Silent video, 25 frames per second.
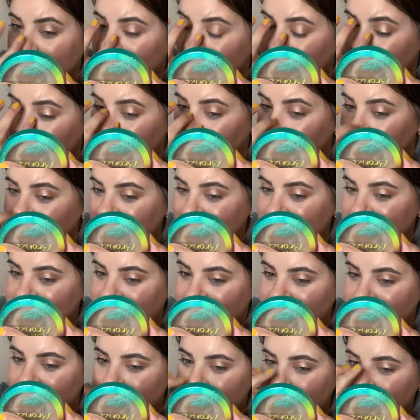
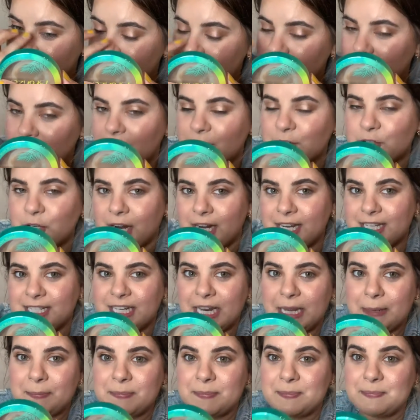Mistake? Trying to
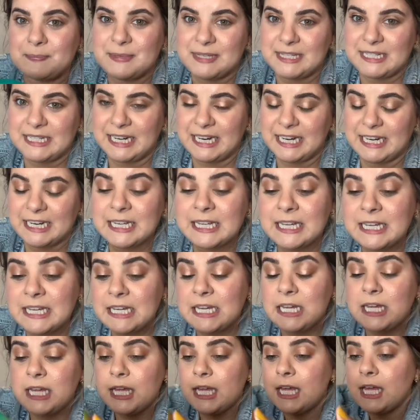say mistake,
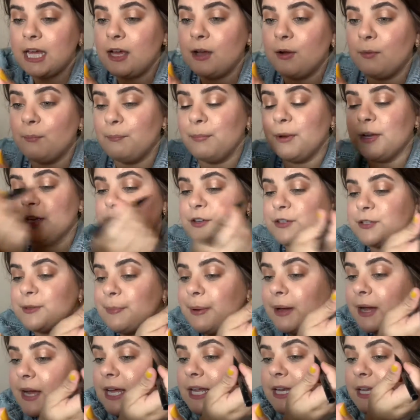but use a
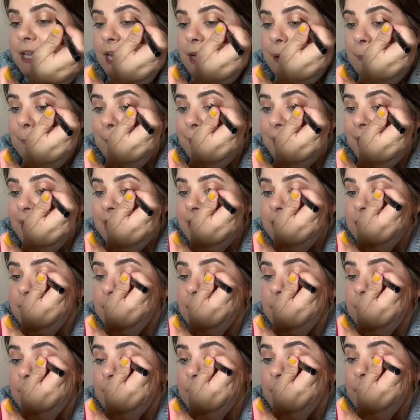pun like mask,
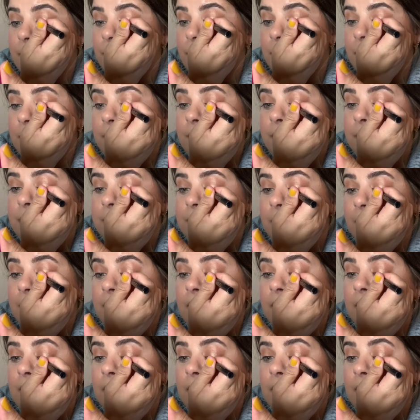but whatever, it's fine.